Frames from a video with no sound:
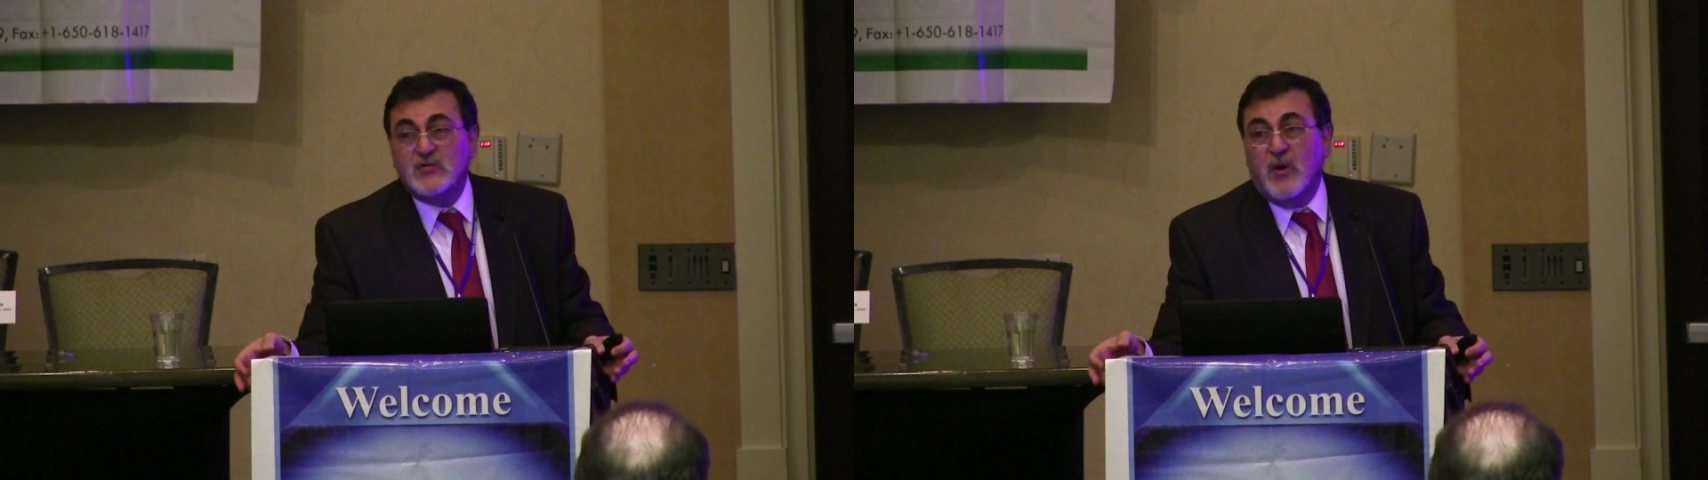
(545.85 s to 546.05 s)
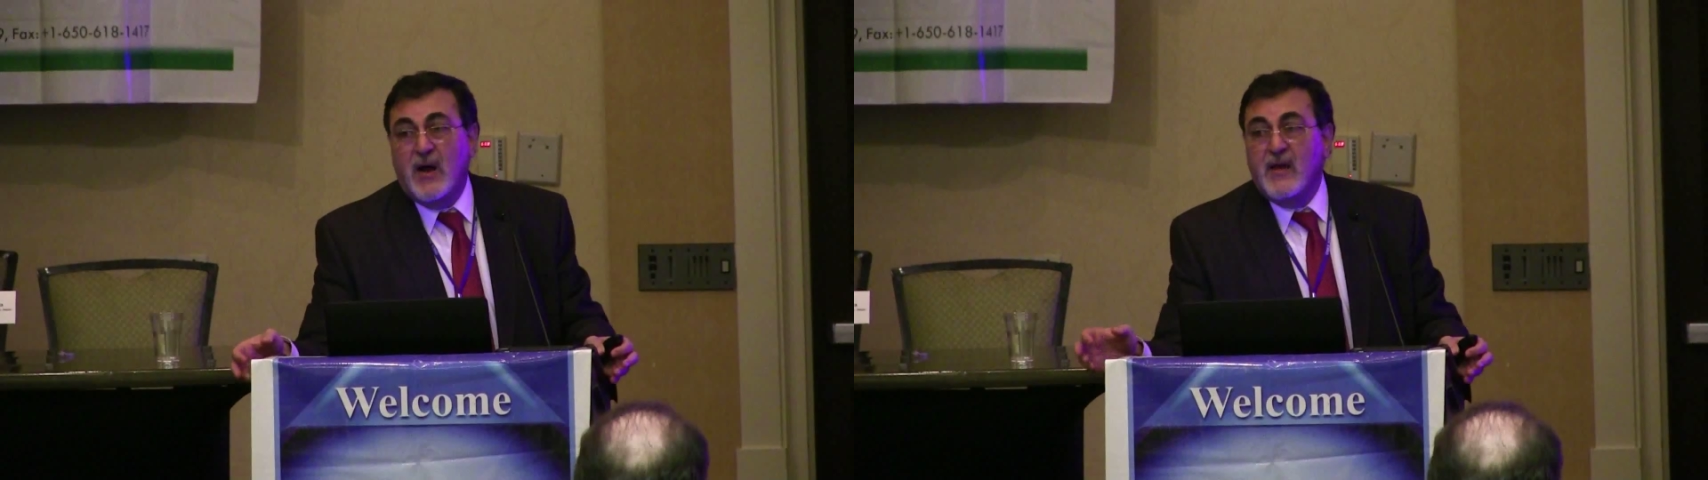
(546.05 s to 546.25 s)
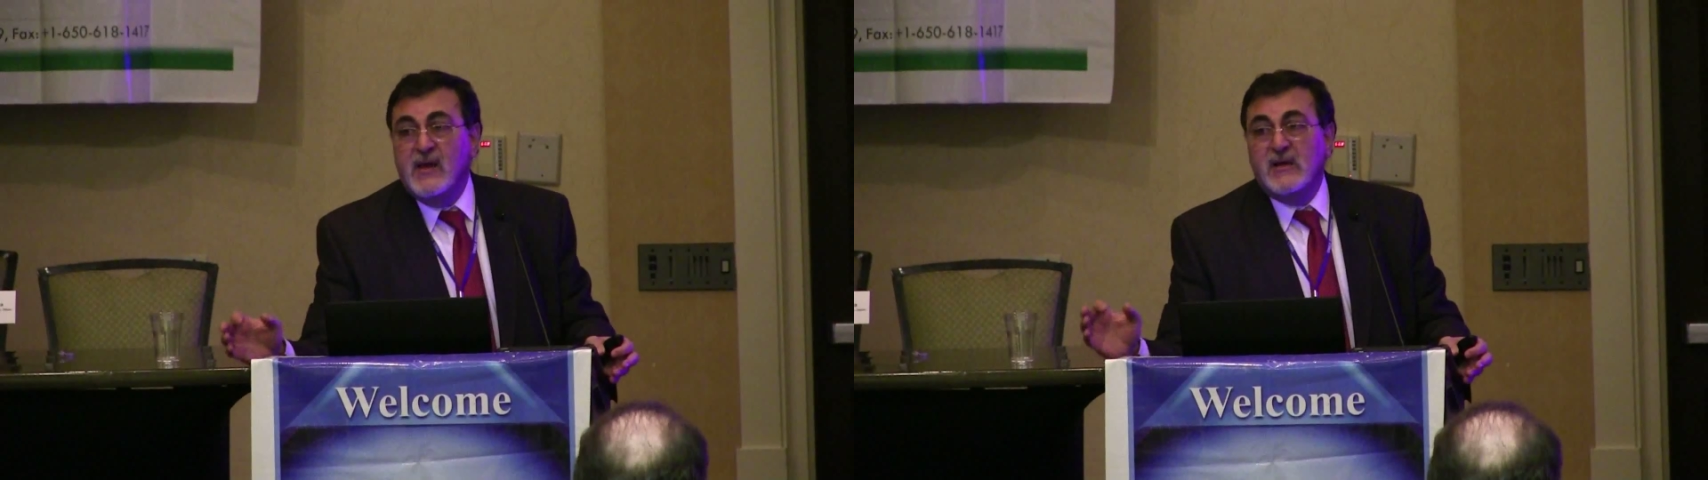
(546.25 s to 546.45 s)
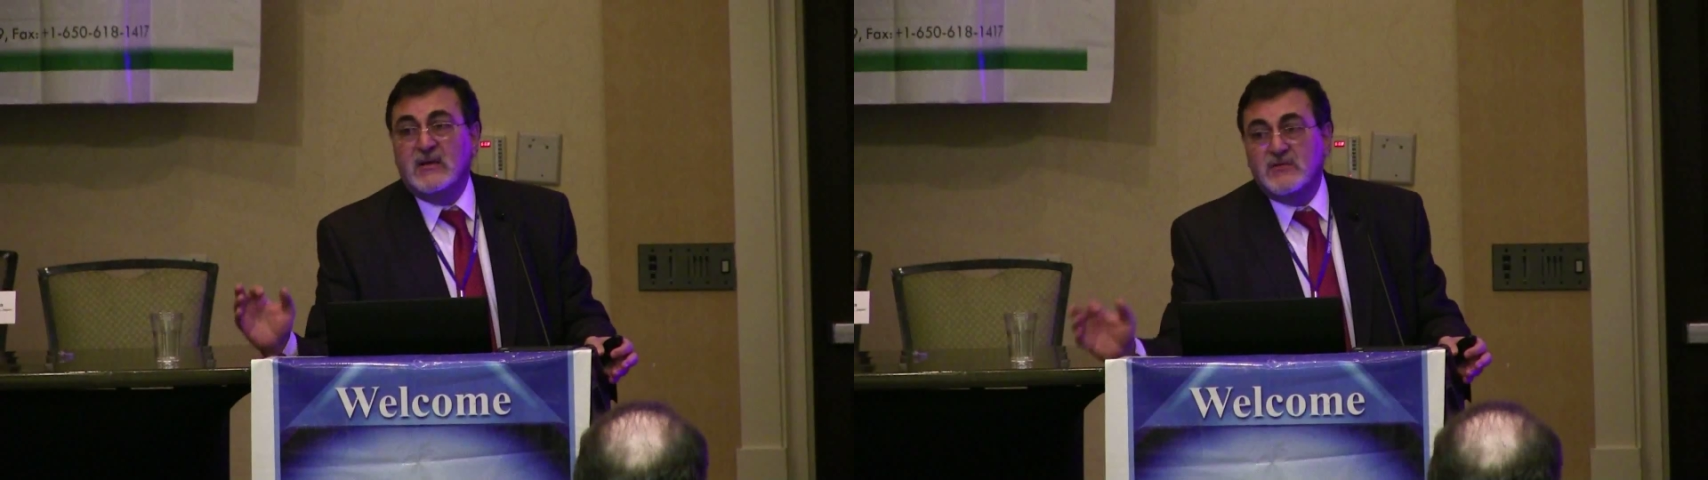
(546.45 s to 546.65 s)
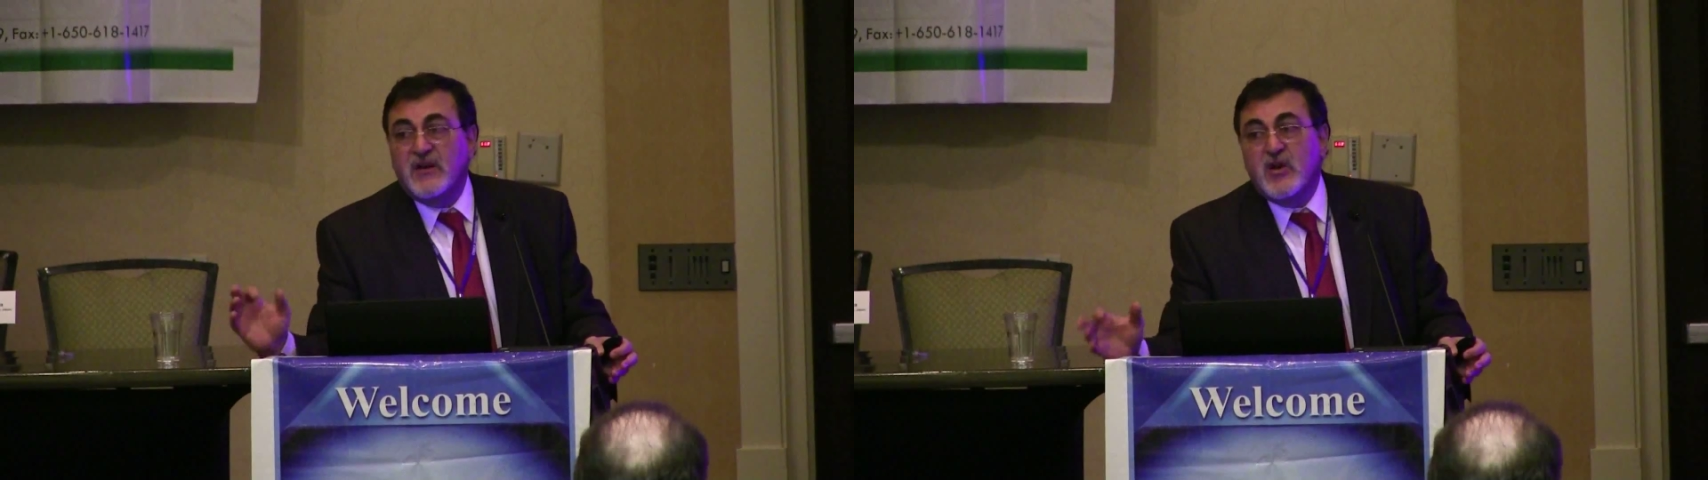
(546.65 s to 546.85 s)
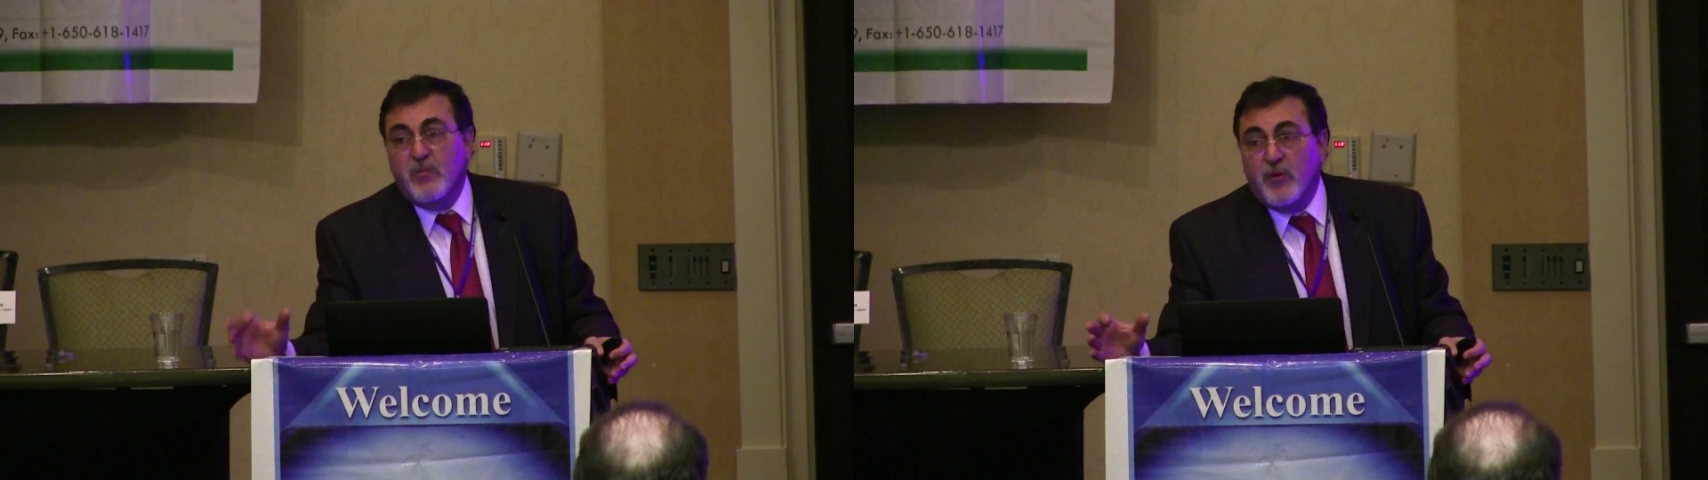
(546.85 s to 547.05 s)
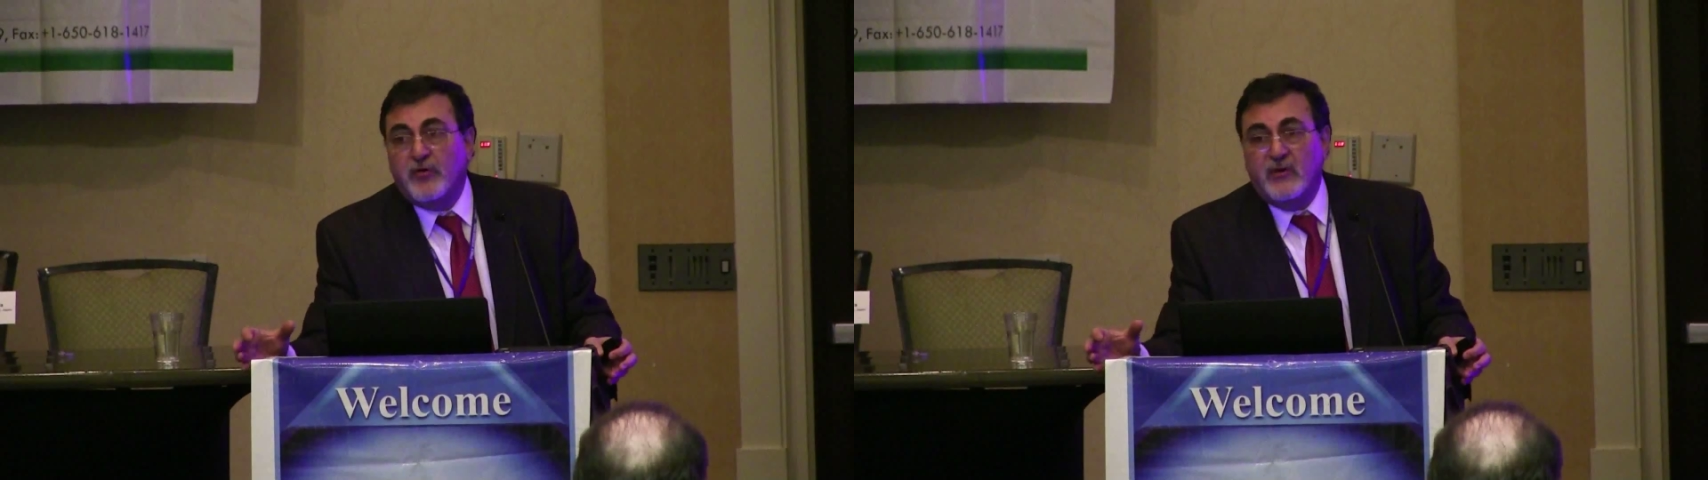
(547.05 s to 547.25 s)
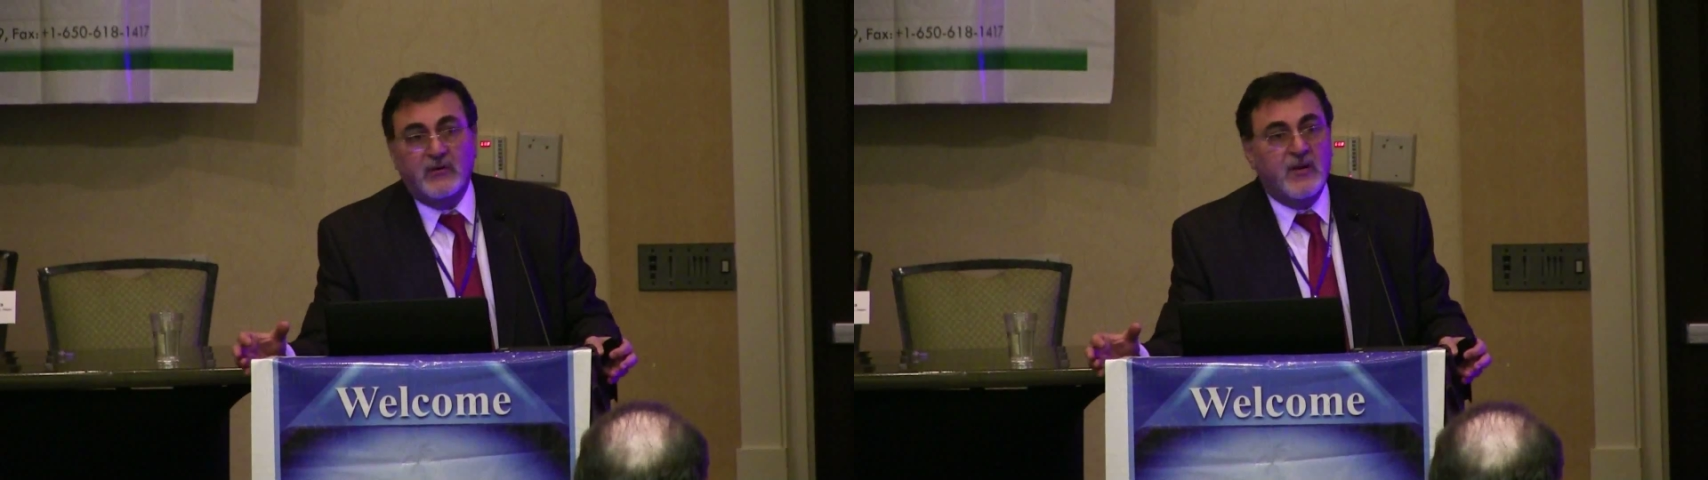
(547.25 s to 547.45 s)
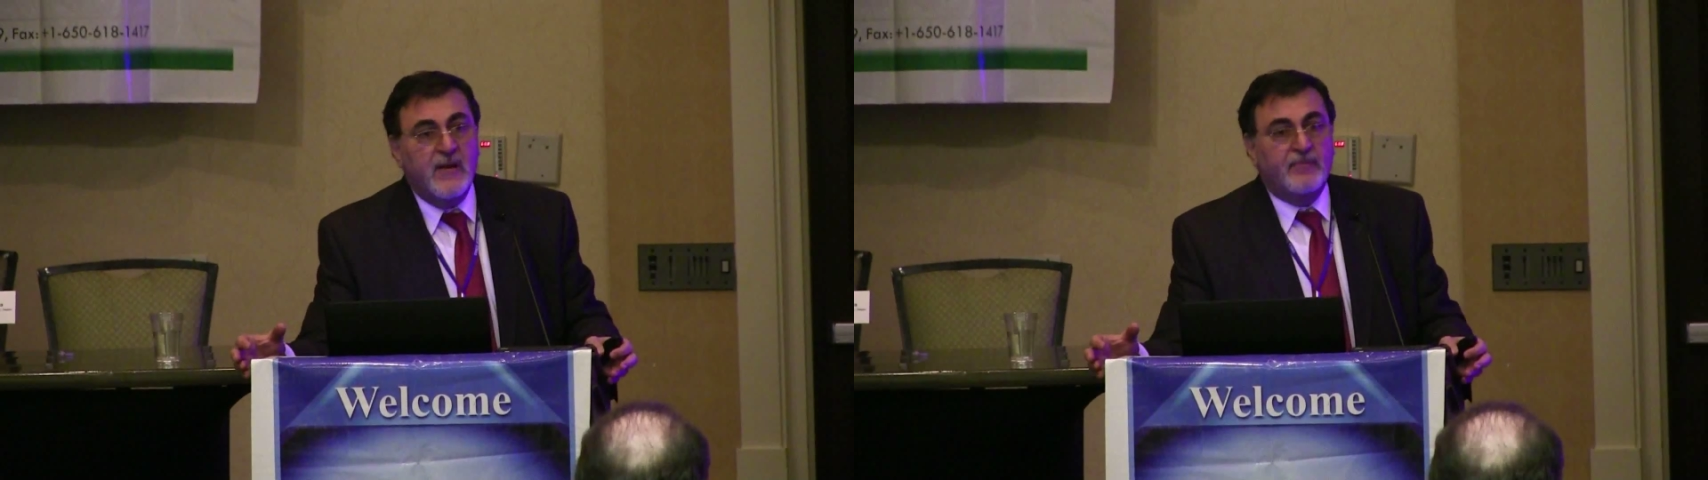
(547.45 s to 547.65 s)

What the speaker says: why it's very important.